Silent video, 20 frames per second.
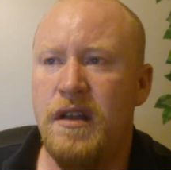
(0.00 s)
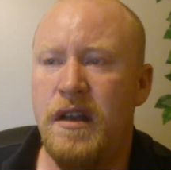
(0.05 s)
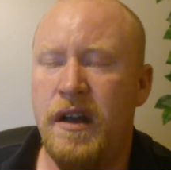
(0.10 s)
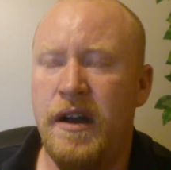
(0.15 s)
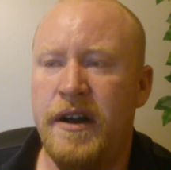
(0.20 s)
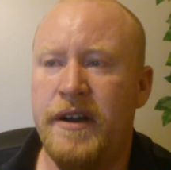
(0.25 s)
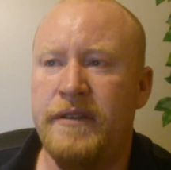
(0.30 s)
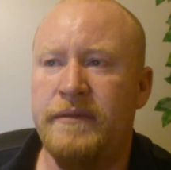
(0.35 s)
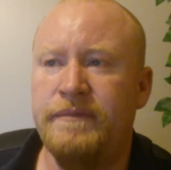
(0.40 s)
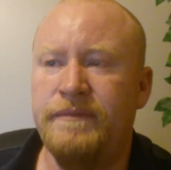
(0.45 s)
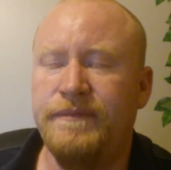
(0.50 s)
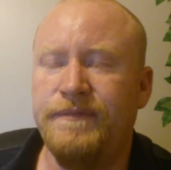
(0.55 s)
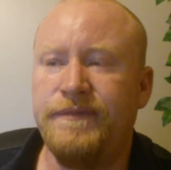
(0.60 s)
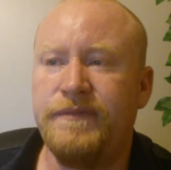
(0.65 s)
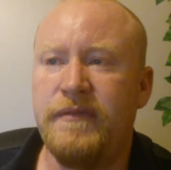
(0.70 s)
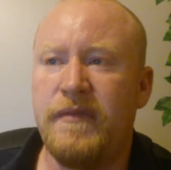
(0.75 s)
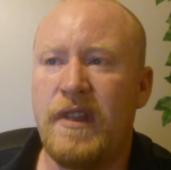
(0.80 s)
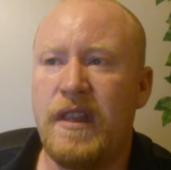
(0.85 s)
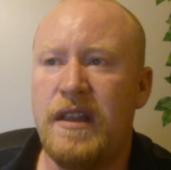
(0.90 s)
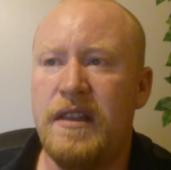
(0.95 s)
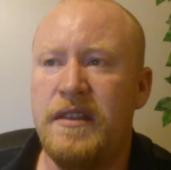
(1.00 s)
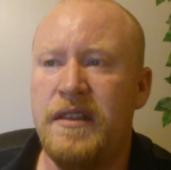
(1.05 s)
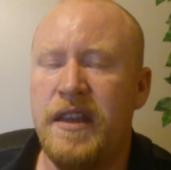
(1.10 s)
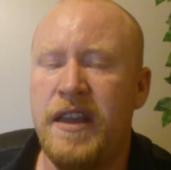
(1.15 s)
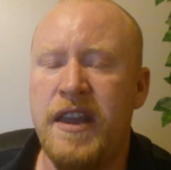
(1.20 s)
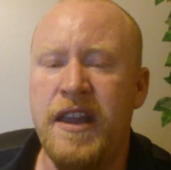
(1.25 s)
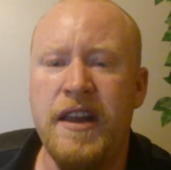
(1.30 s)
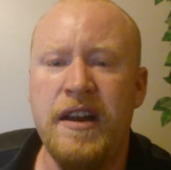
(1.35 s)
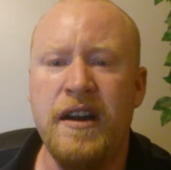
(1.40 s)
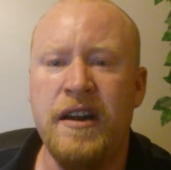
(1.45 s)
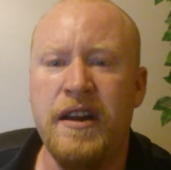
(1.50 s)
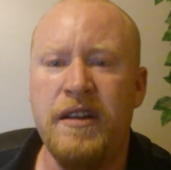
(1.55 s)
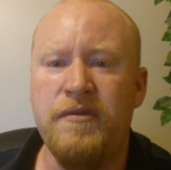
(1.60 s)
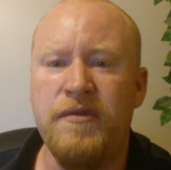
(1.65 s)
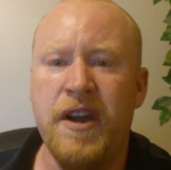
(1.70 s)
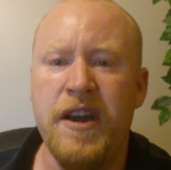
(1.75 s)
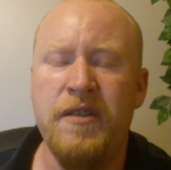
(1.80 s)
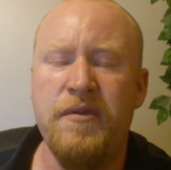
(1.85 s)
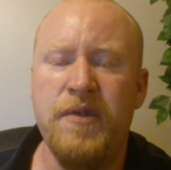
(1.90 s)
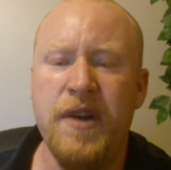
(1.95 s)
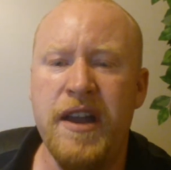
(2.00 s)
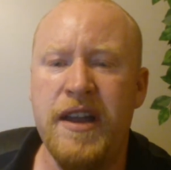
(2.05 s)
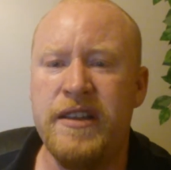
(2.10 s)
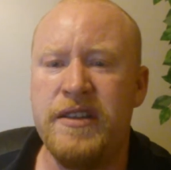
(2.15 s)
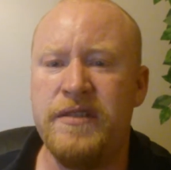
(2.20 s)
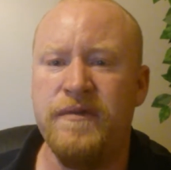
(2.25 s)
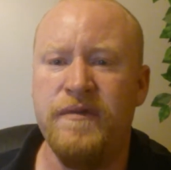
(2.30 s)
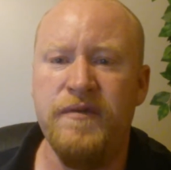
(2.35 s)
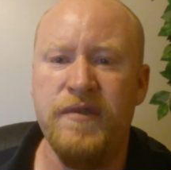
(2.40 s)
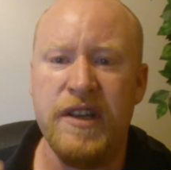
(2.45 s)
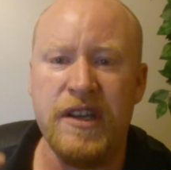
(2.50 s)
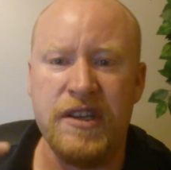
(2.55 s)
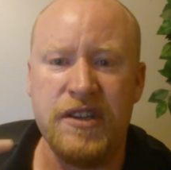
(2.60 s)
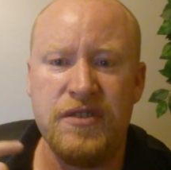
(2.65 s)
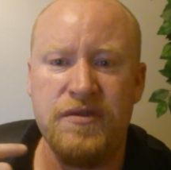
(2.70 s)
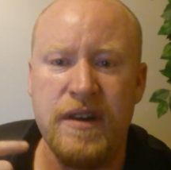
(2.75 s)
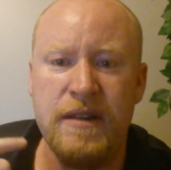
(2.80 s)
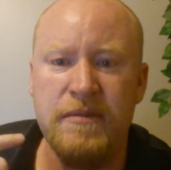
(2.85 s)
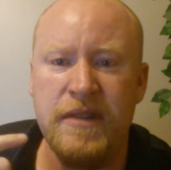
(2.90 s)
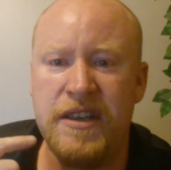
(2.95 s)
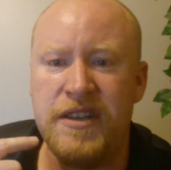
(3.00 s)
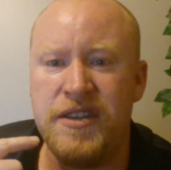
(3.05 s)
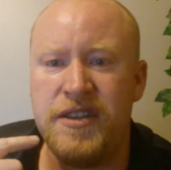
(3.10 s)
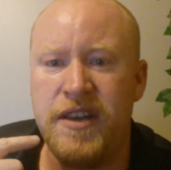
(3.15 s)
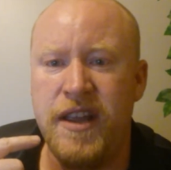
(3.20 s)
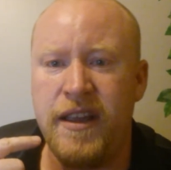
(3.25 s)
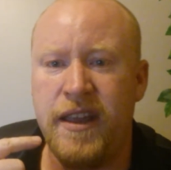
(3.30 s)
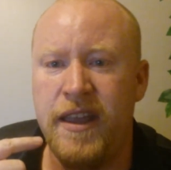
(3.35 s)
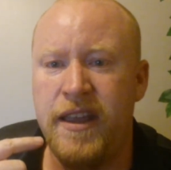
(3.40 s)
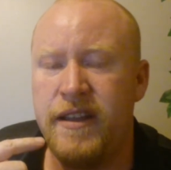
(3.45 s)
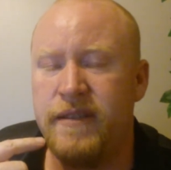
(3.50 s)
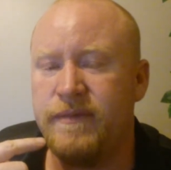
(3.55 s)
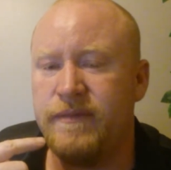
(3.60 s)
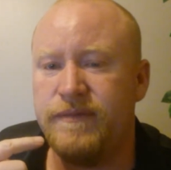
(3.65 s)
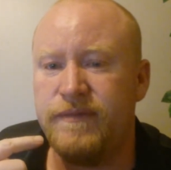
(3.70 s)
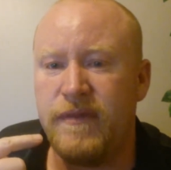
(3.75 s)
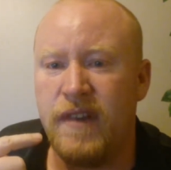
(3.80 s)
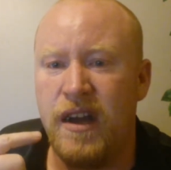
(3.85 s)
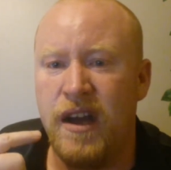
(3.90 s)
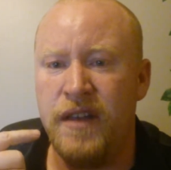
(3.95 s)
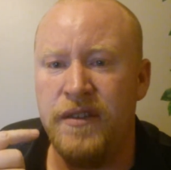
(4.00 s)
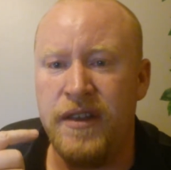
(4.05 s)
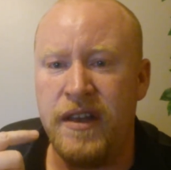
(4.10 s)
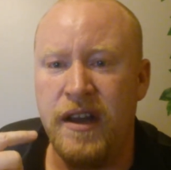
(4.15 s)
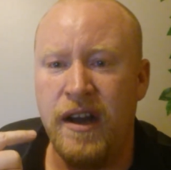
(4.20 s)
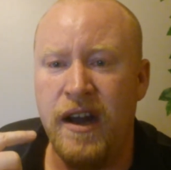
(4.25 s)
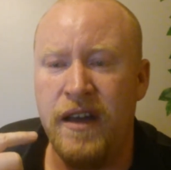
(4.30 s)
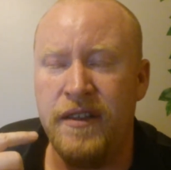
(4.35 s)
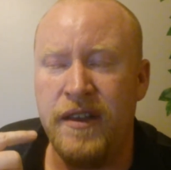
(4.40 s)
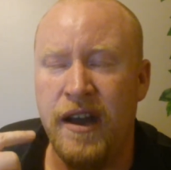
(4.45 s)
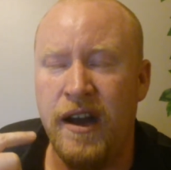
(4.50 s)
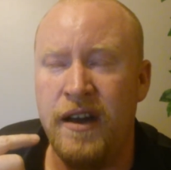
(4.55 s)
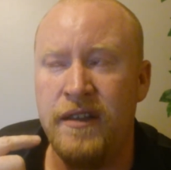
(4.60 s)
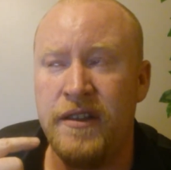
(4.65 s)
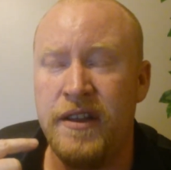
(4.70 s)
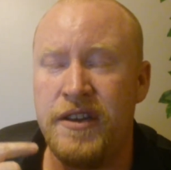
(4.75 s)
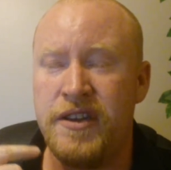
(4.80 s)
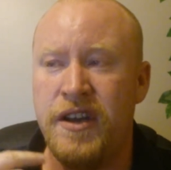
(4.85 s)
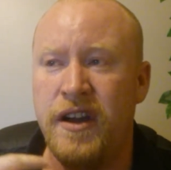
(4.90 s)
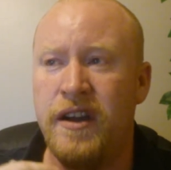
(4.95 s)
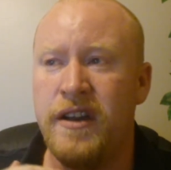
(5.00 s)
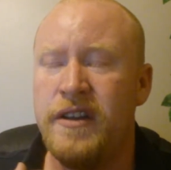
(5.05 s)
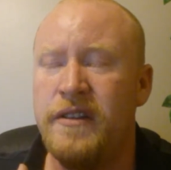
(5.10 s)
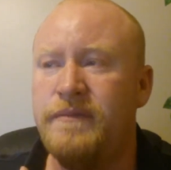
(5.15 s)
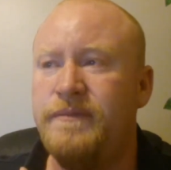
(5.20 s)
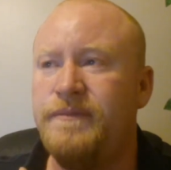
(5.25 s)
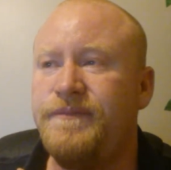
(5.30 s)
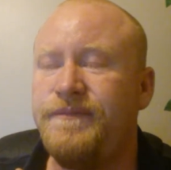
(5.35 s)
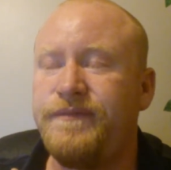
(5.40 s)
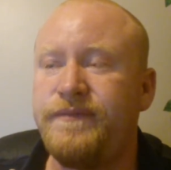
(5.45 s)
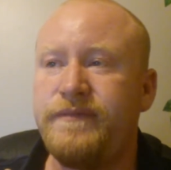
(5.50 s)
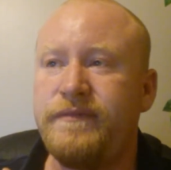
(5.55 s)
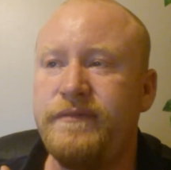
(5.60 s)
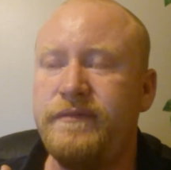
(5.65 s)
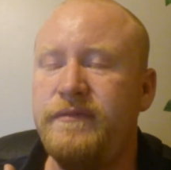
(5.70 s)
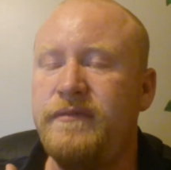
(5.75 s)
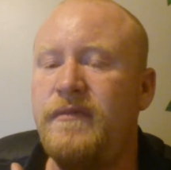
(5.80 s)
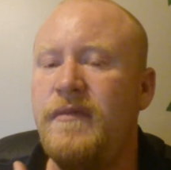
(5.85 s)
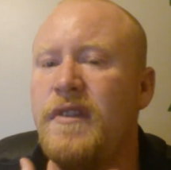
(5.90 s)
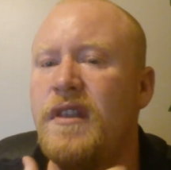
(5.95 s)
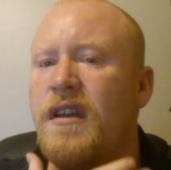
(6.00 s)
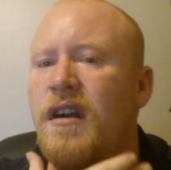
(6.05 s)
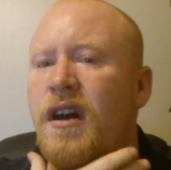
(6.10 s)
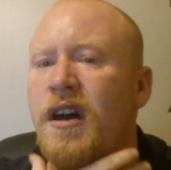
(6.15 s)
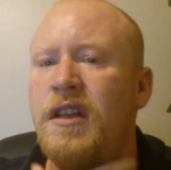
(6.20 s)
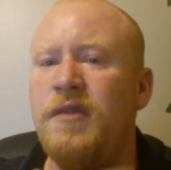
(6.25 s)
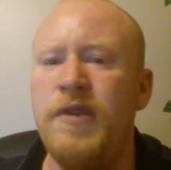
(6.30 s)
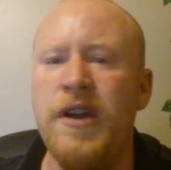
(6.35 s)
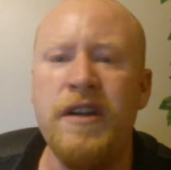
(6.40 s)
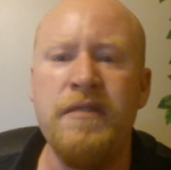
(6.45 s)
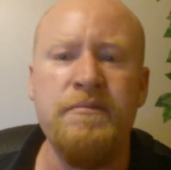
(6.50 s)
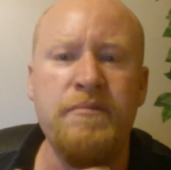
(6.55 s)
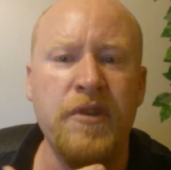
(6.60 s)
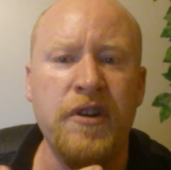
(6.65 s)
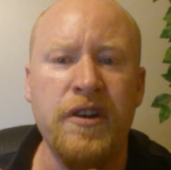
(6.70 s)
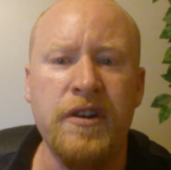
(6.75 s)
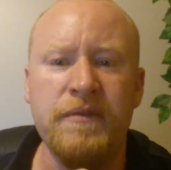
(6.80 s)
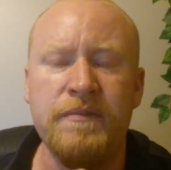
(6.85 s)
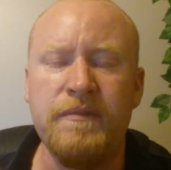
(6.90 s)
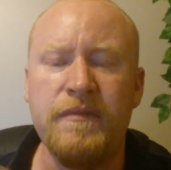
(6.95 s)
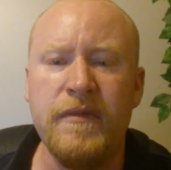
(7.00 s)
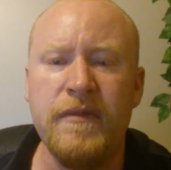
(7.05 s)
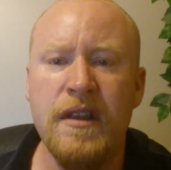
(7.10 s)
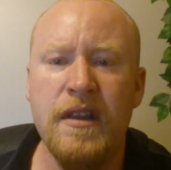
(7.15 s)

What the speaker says: The heat on it right away is extremely stingy on the tongue, all around burn.